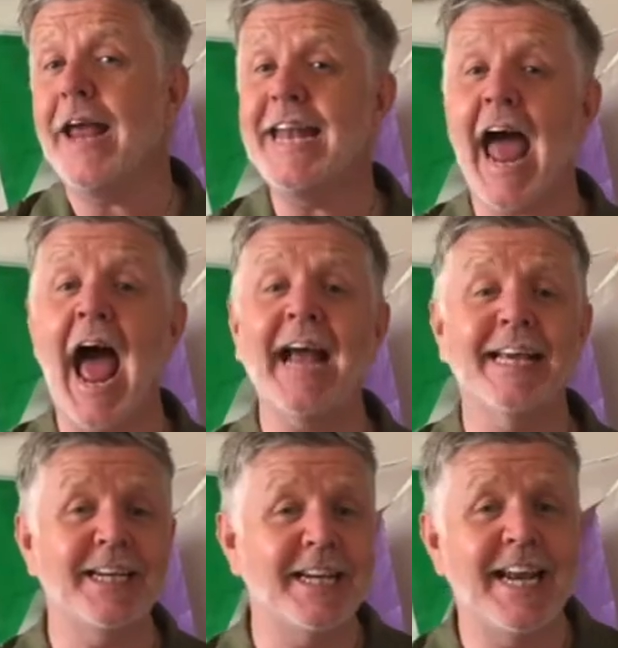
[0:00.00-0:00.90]
in
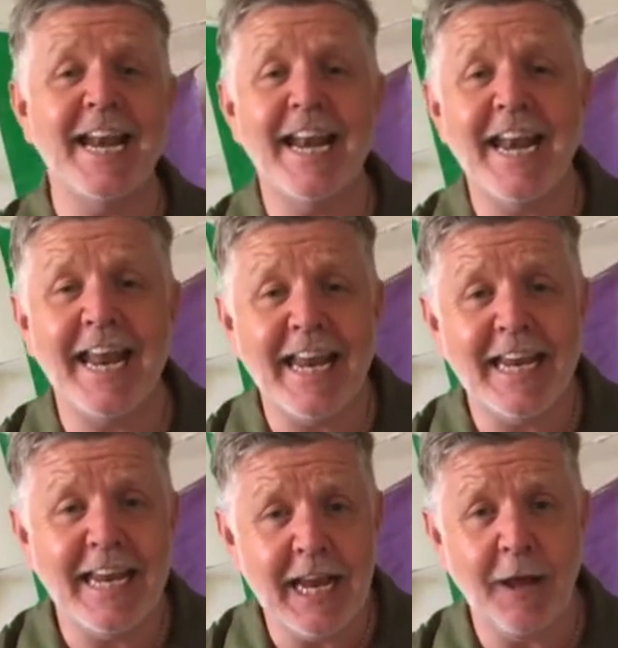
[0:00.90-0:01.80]

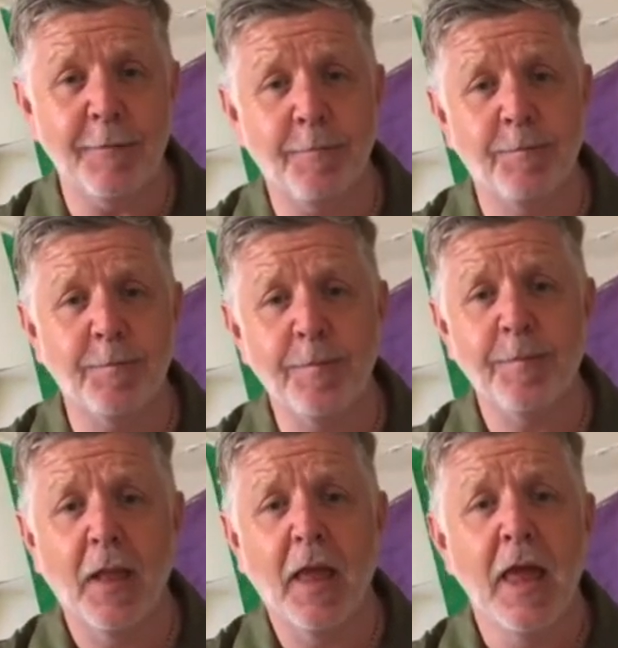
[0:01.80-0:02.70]
agony,
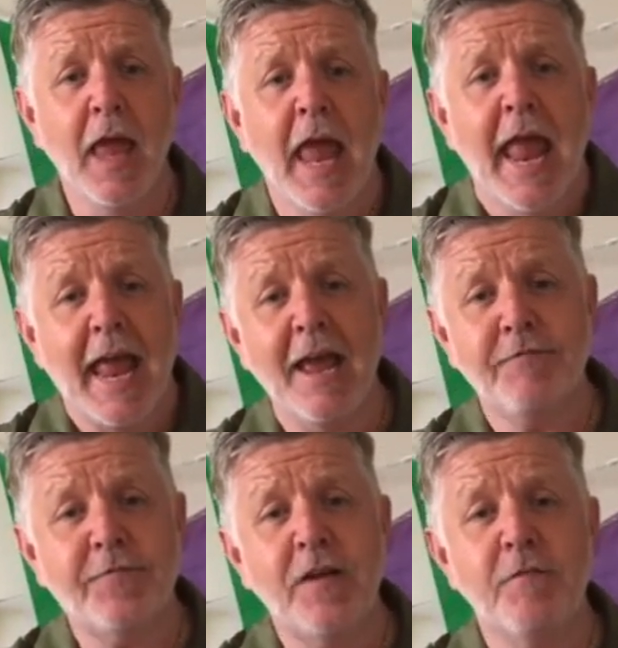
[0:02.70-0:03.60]

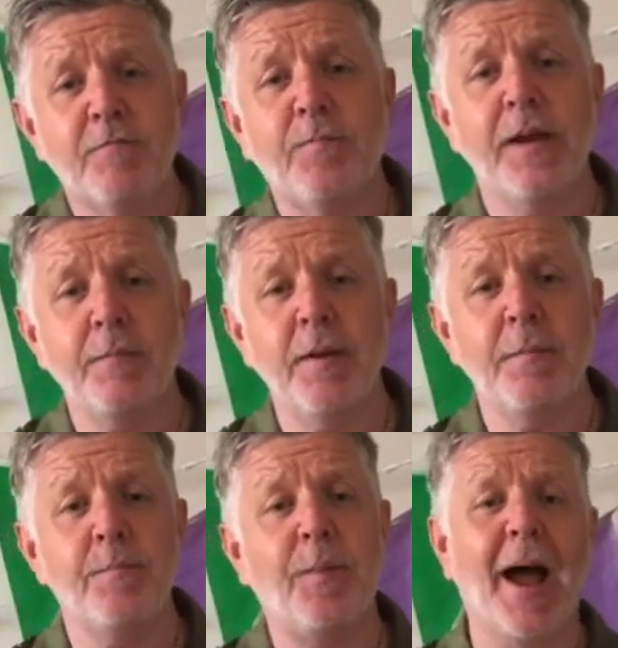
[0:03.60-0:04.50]
if you've been
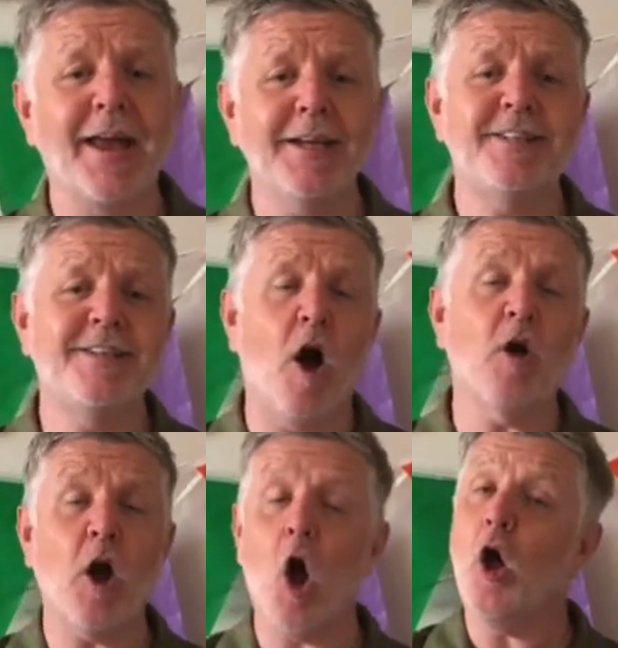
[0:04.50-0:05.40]
bit by a
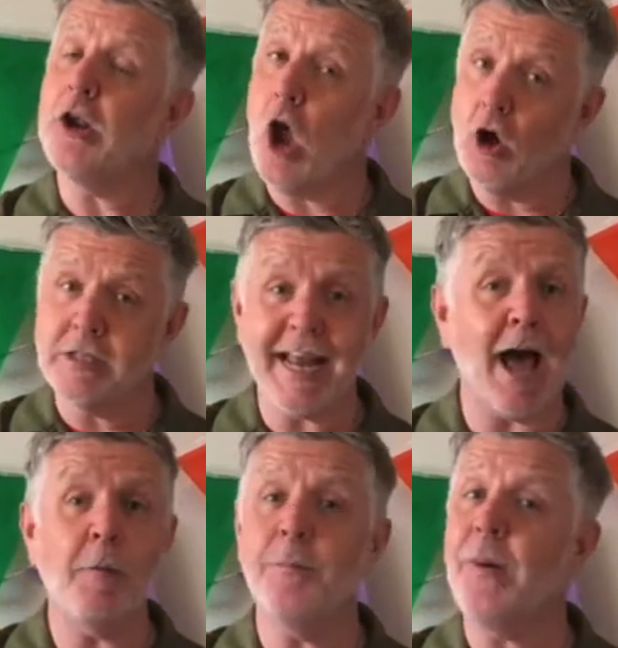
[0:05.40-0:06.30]
dog or knocked
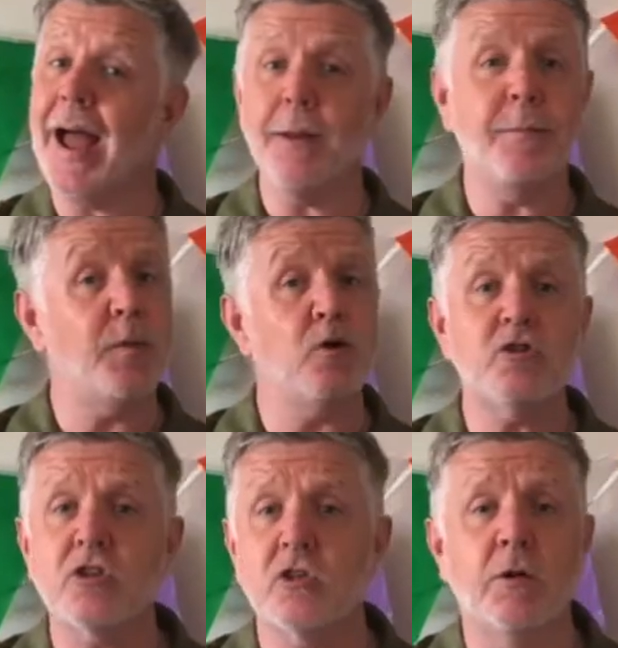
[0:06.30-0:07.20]
down by a
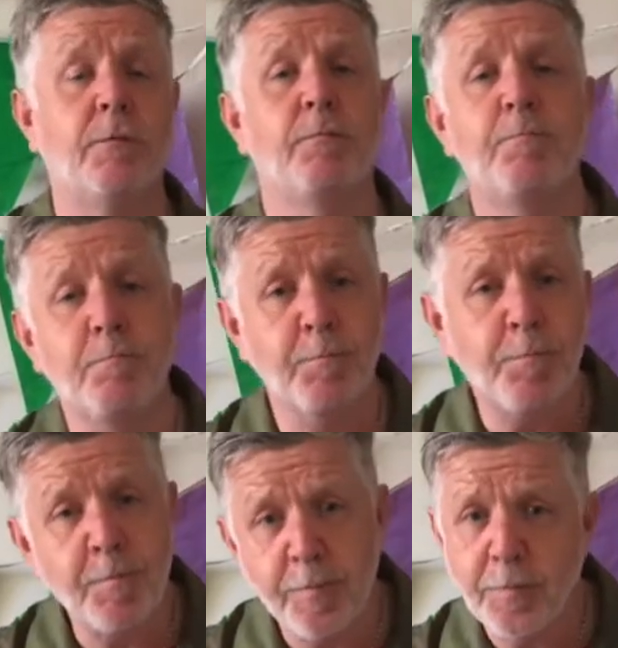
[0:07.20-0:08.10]
bus,
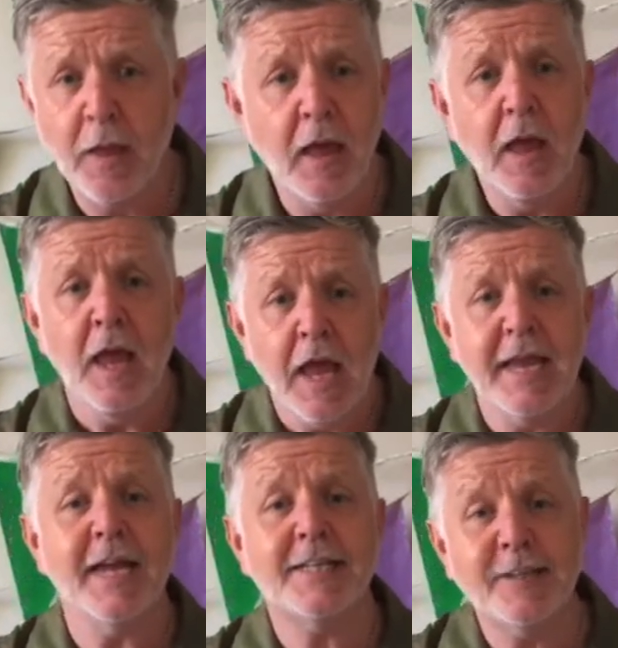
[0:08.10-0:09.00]

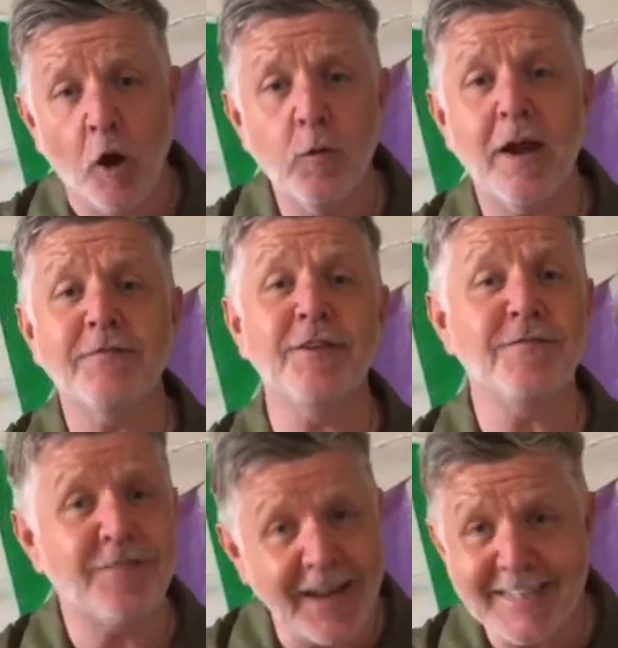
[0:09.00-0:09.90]
you don't have to
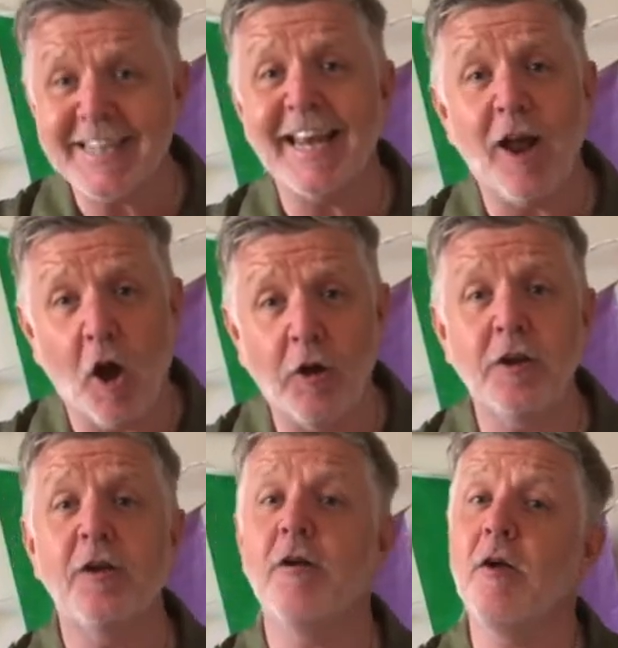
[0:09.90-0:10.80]
face it
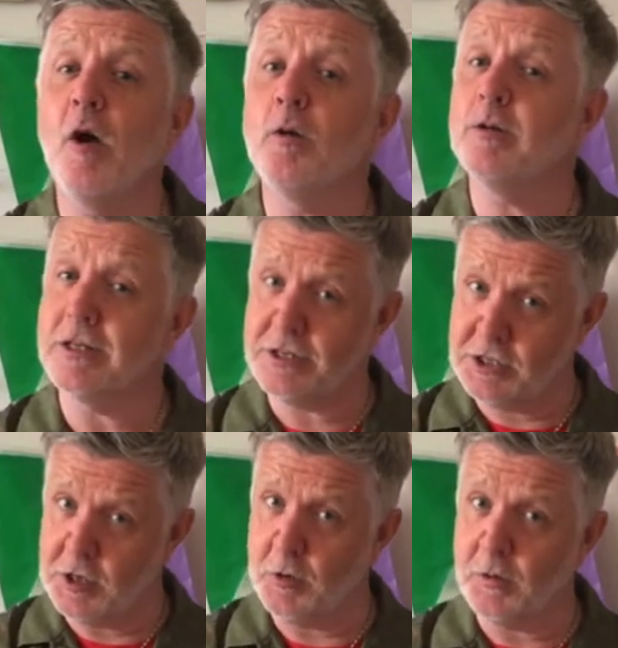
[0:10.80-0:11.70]
on your own,
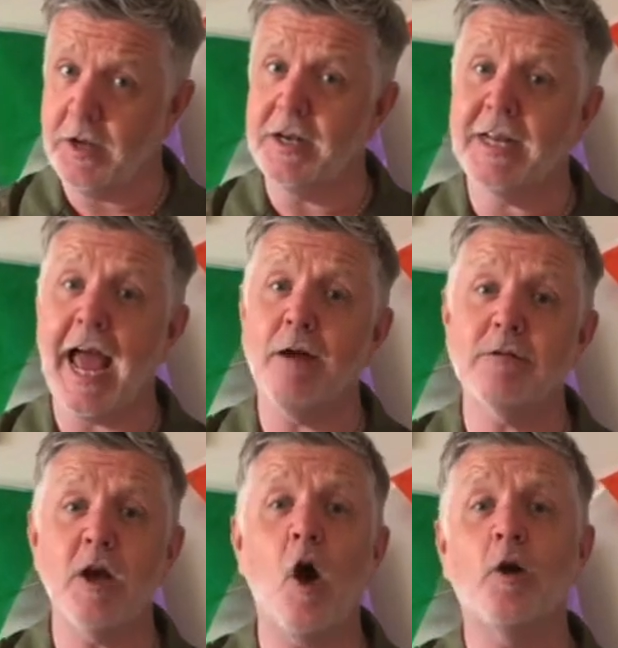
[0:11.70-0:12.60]
cause you can
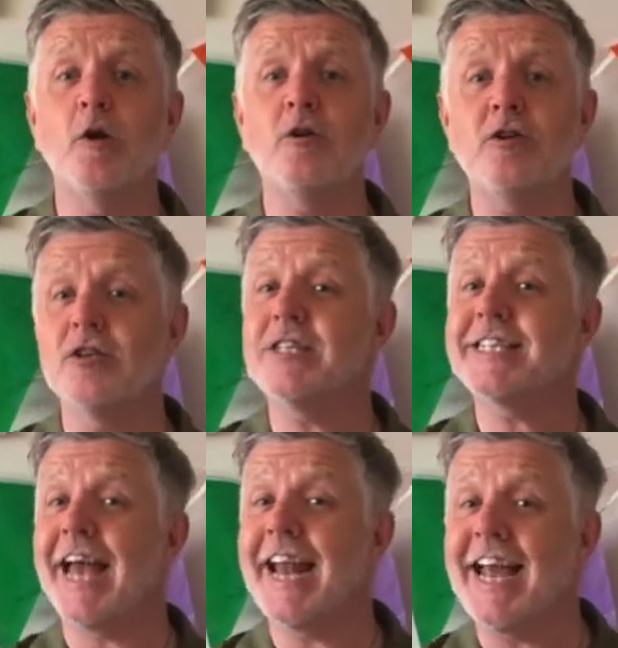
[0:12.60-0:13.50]
count on
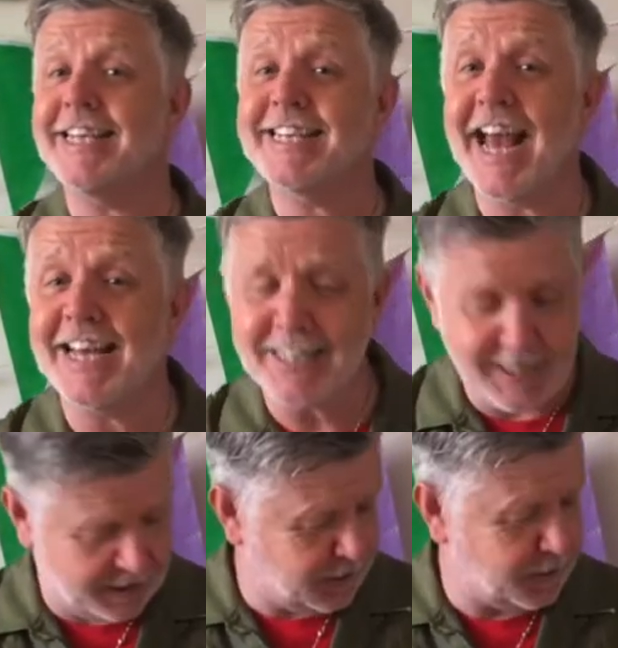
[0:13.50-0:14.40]
us. NHS,